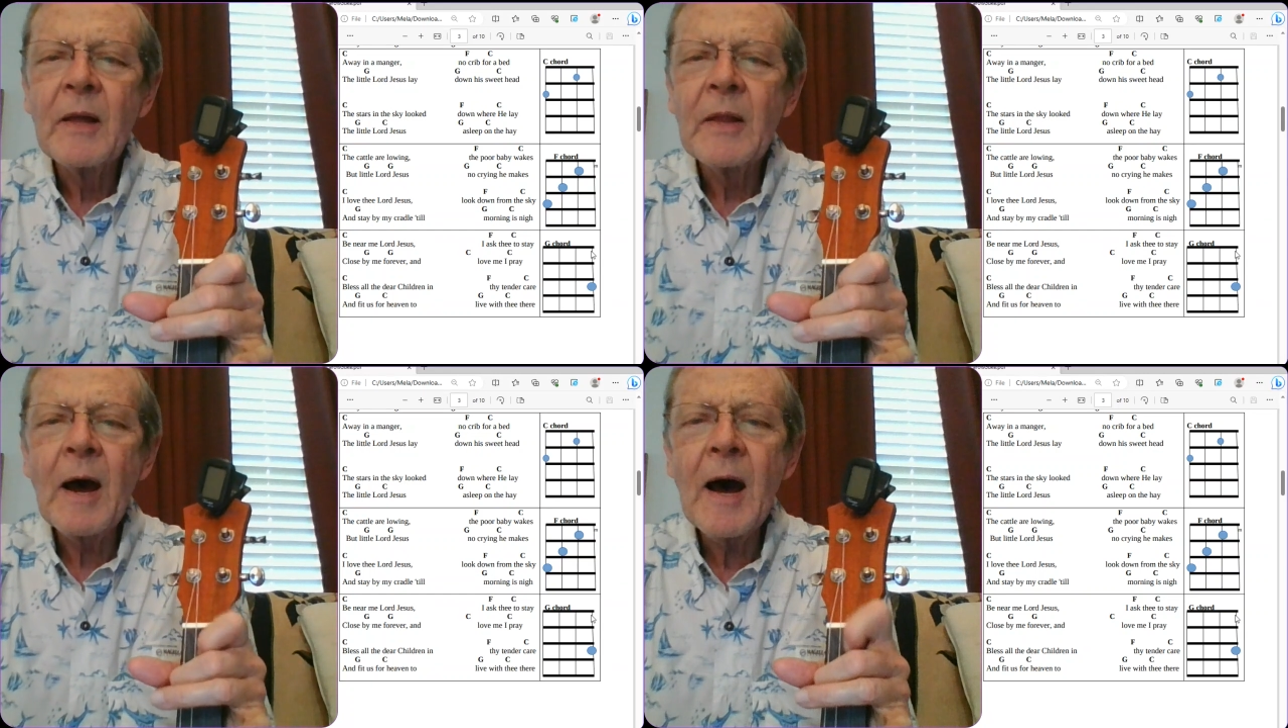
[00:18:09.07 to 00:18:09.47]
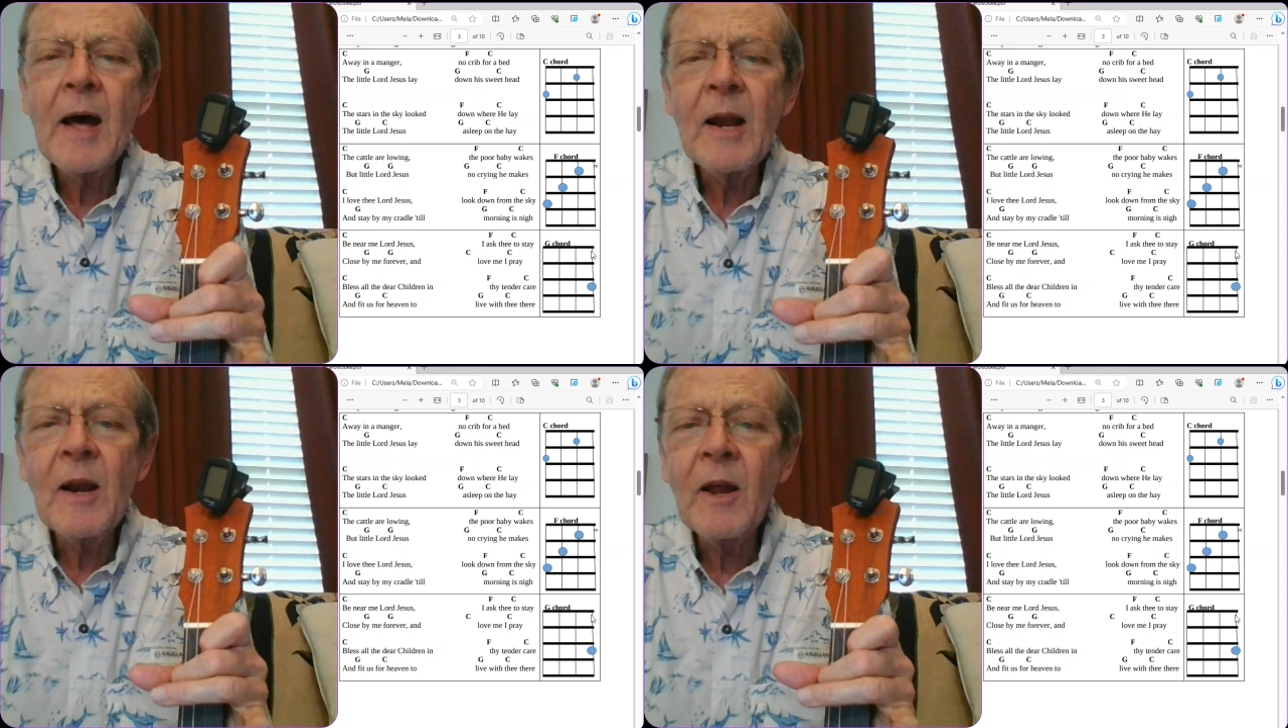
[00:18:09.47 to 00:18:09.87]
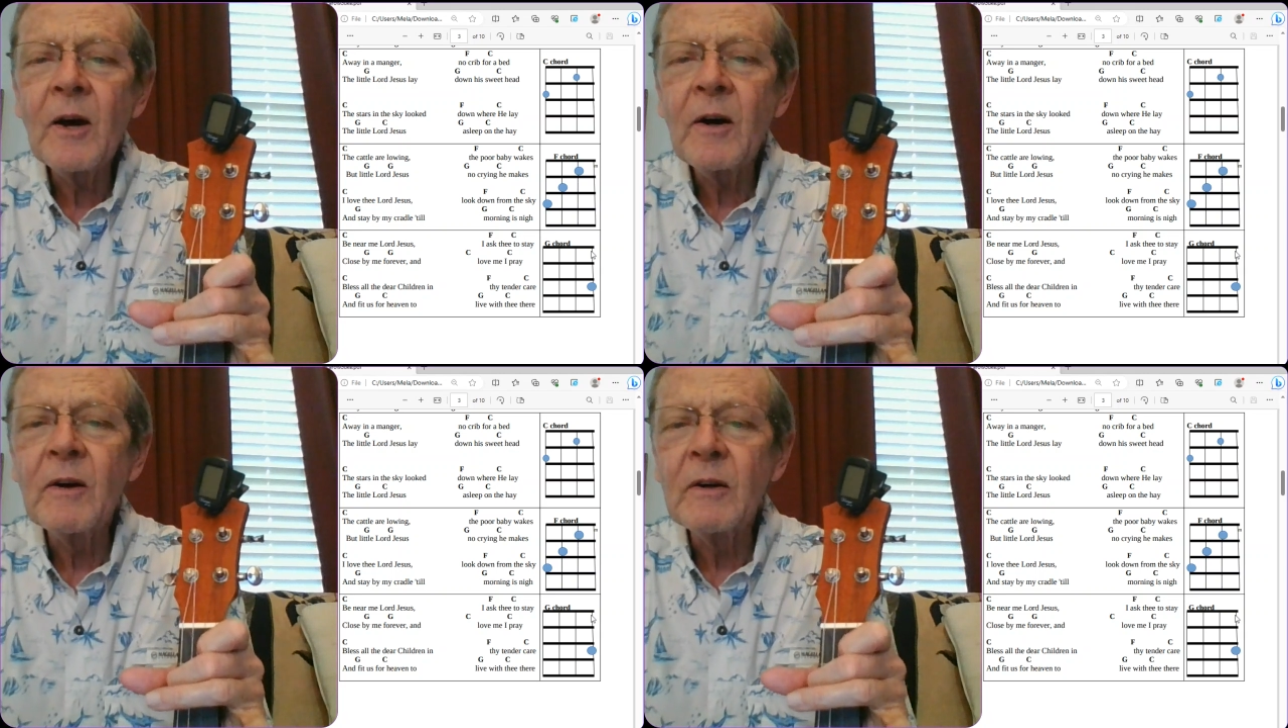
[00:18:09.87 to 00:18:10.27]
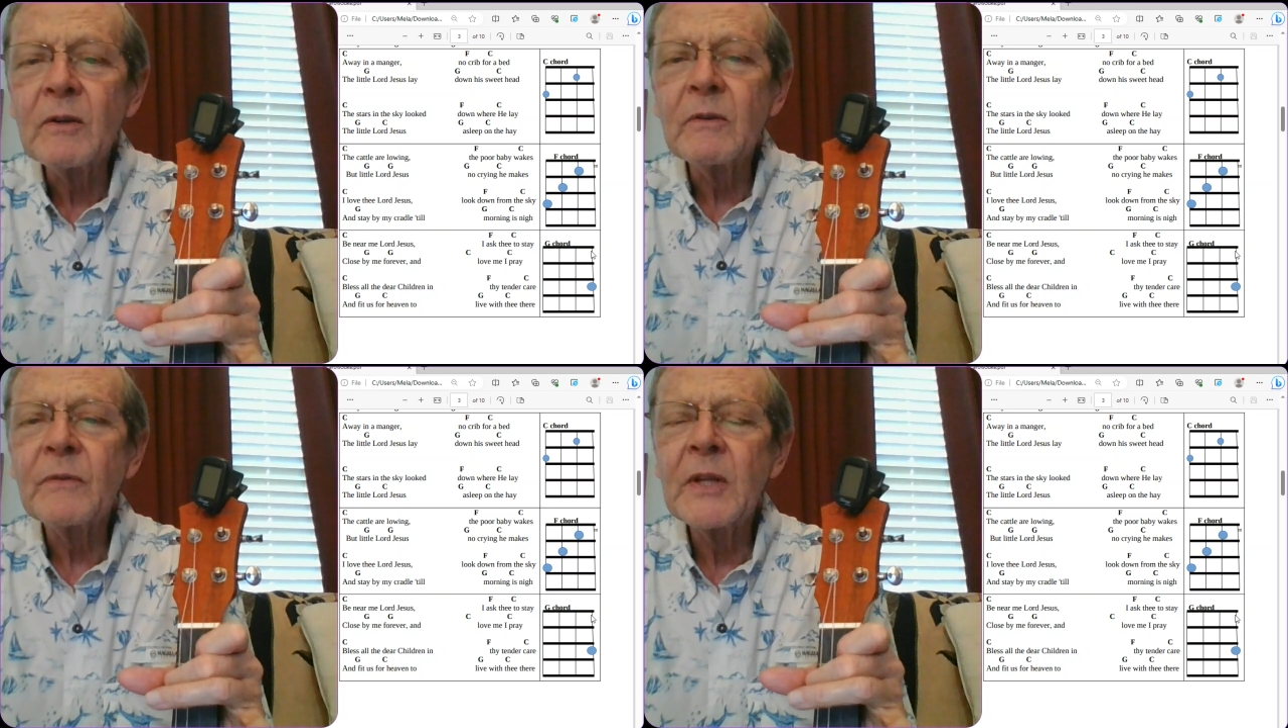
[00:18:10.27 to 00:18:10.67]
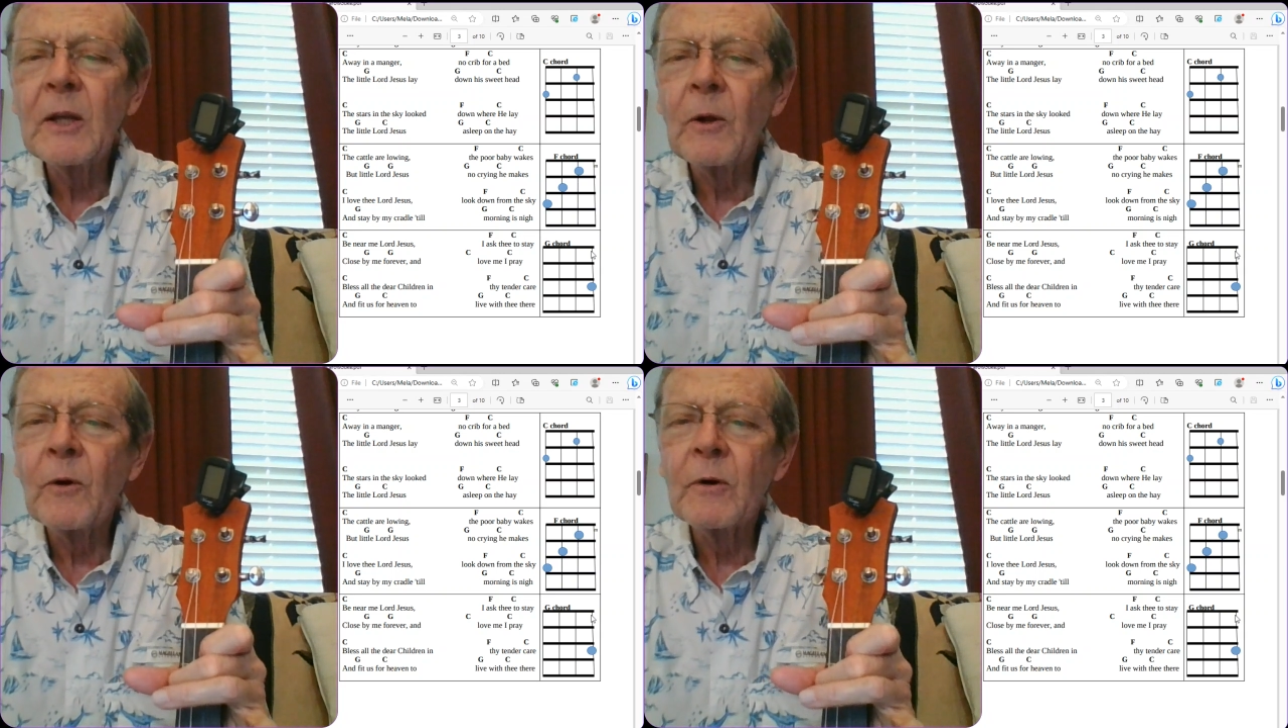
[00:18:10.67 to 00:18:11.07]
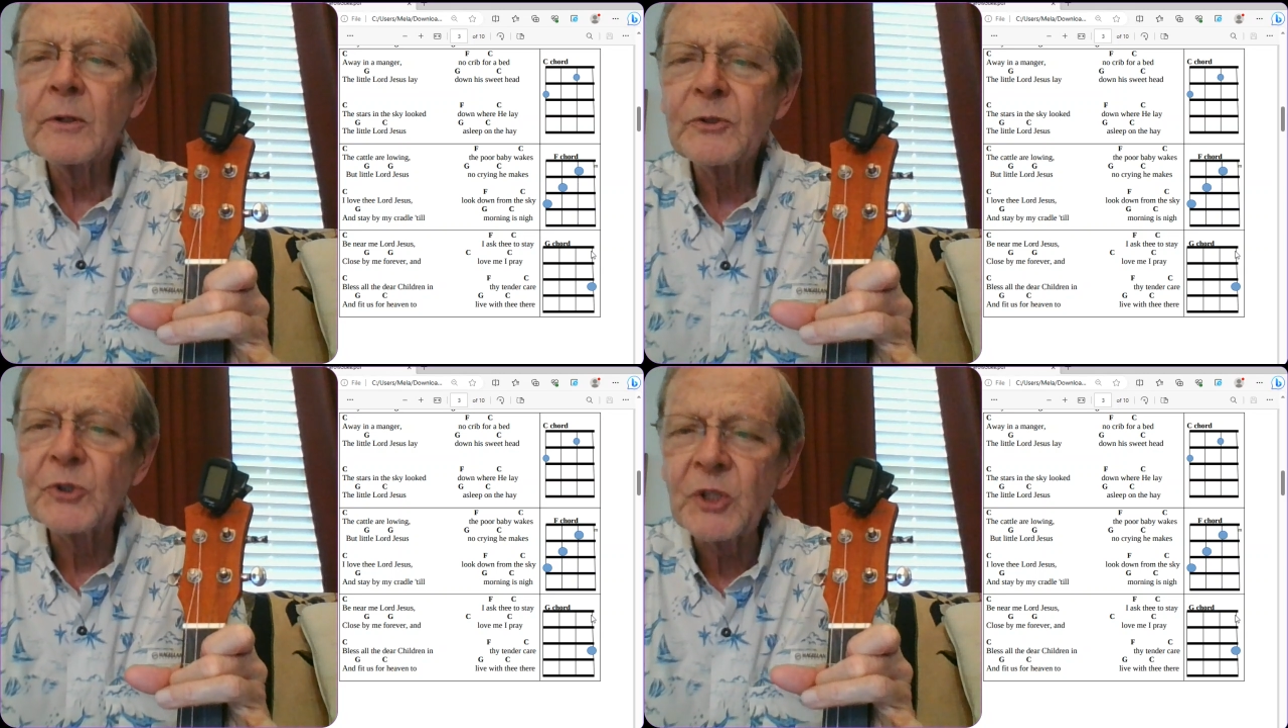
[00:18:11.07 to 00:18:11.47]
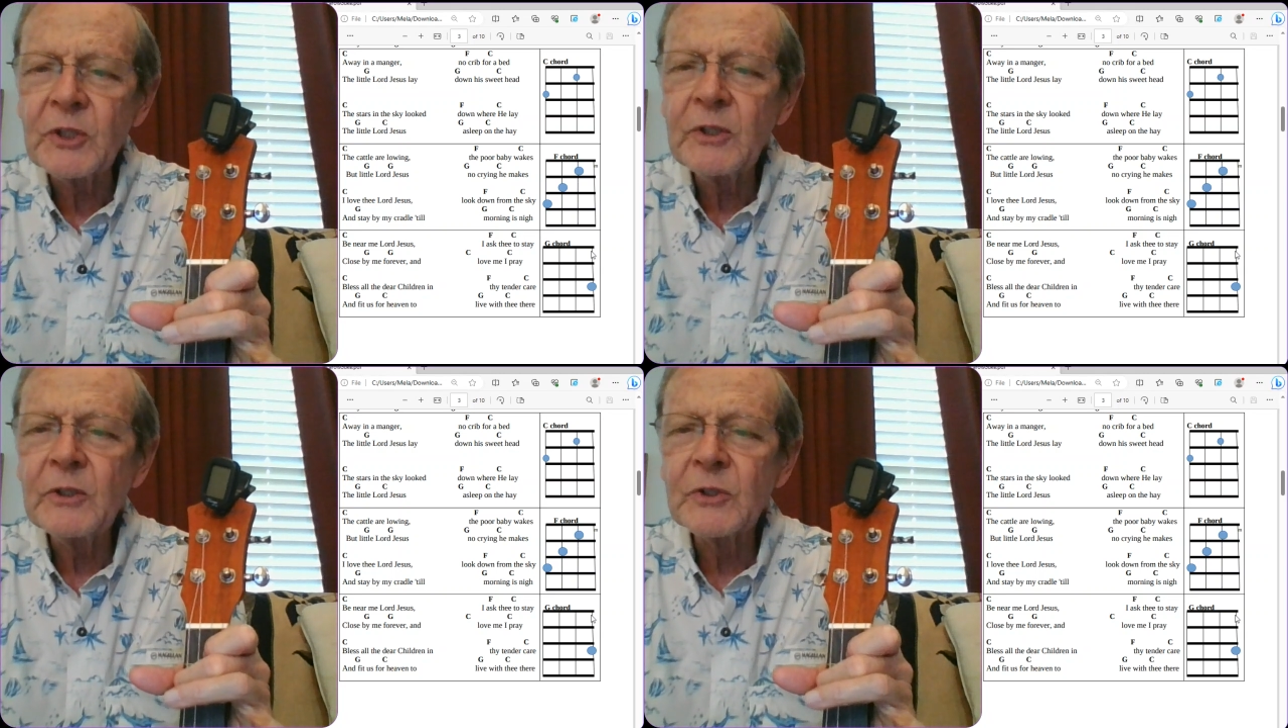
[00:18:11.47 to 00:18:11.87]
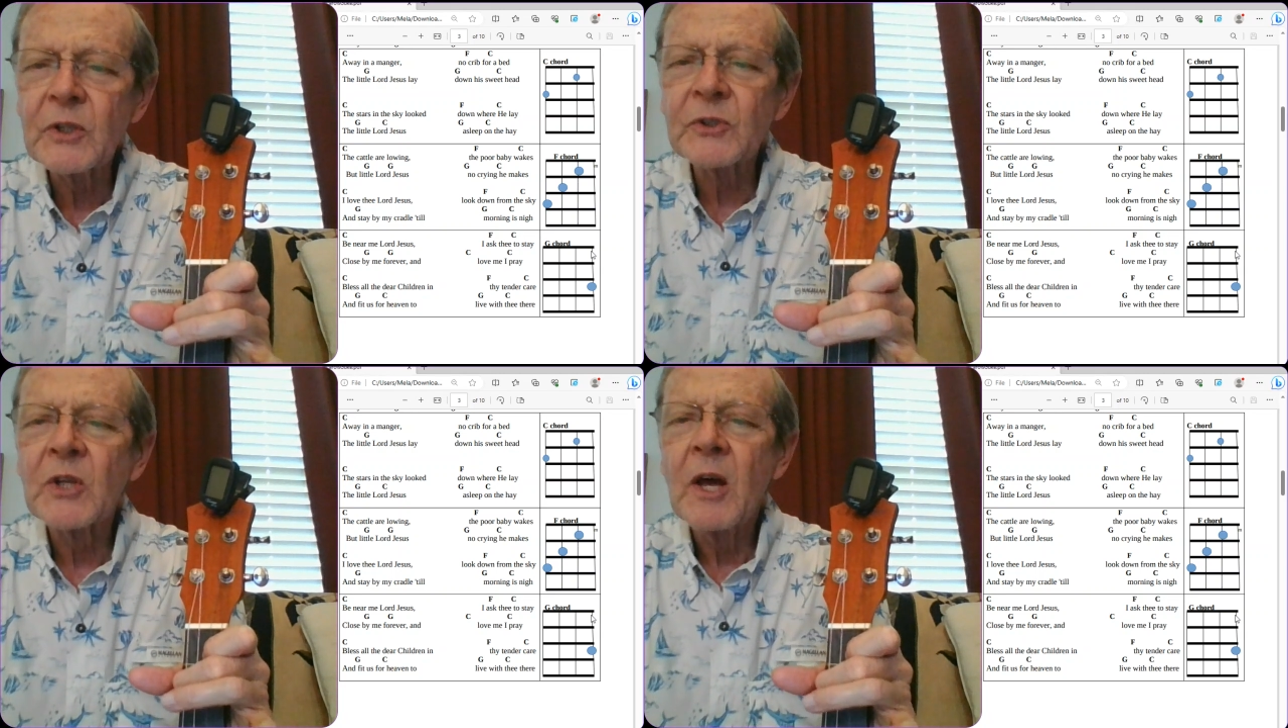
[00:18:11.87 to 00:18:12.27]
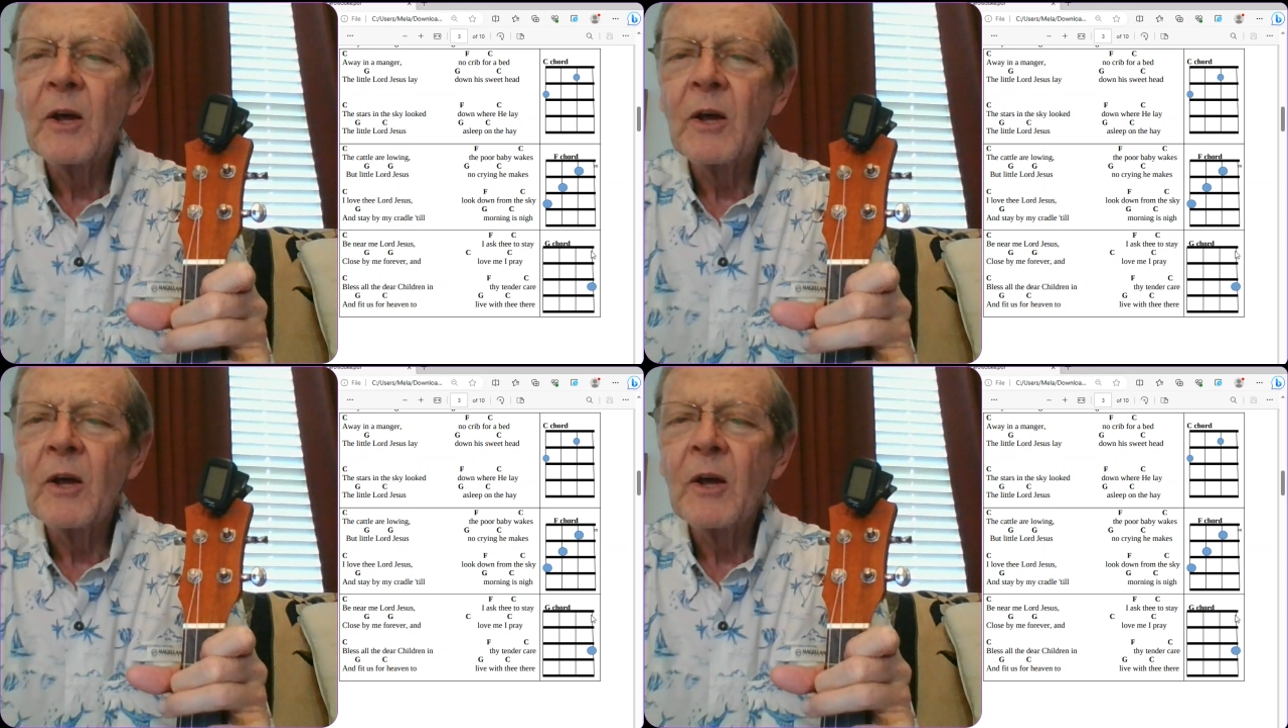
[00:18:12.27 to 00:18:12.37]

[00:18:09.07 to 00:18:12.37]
I love thee, Lord Jesus,